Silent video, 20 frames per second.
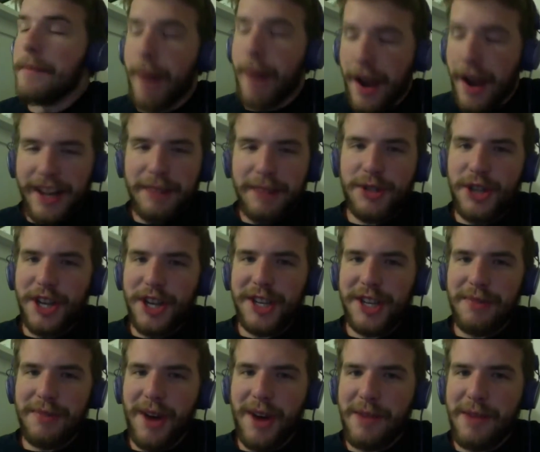My name's
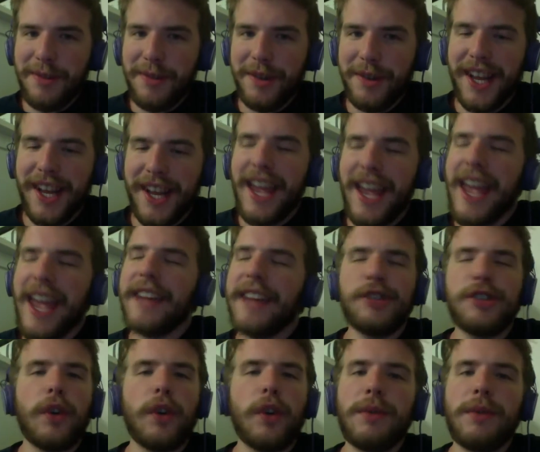Jacob Harple,
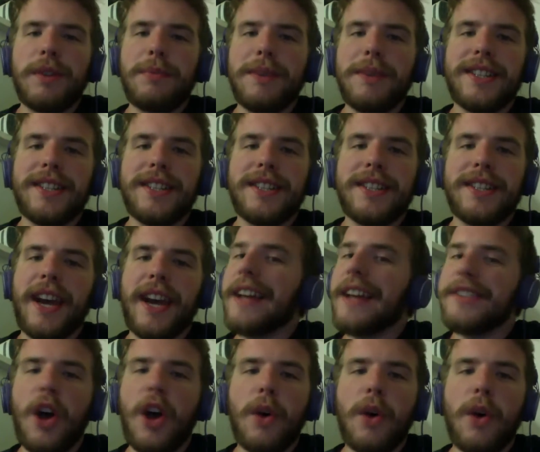and joining with me tonight,
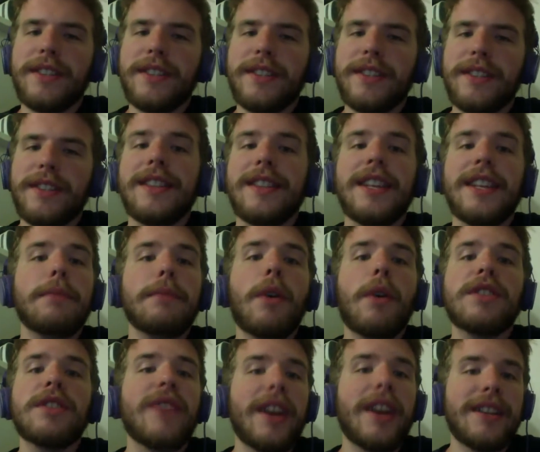as always, is the
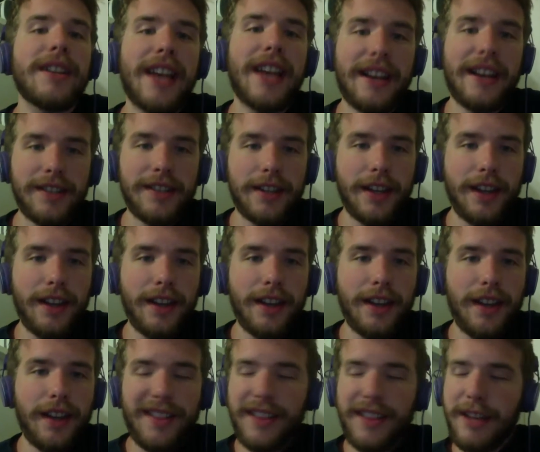most fantastic,